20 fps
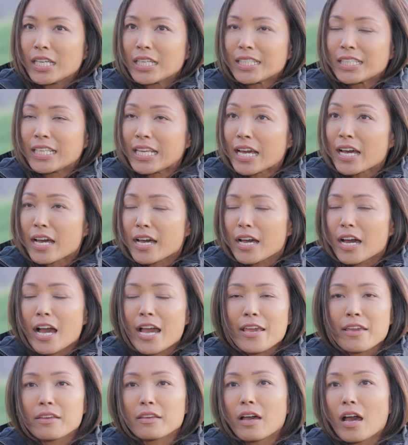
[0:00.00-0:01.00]
Yeah,
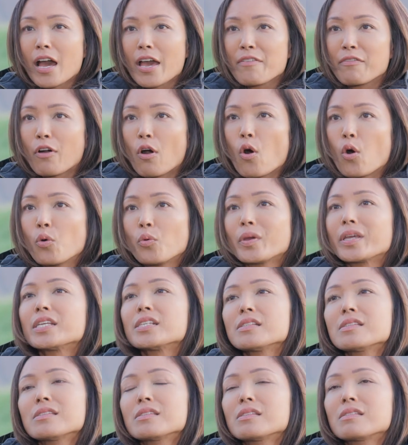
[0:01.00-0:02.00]
I've
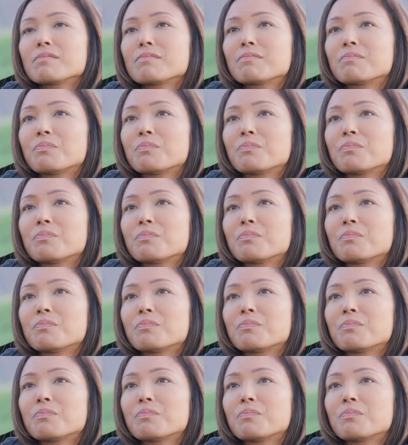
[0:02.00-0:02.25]
always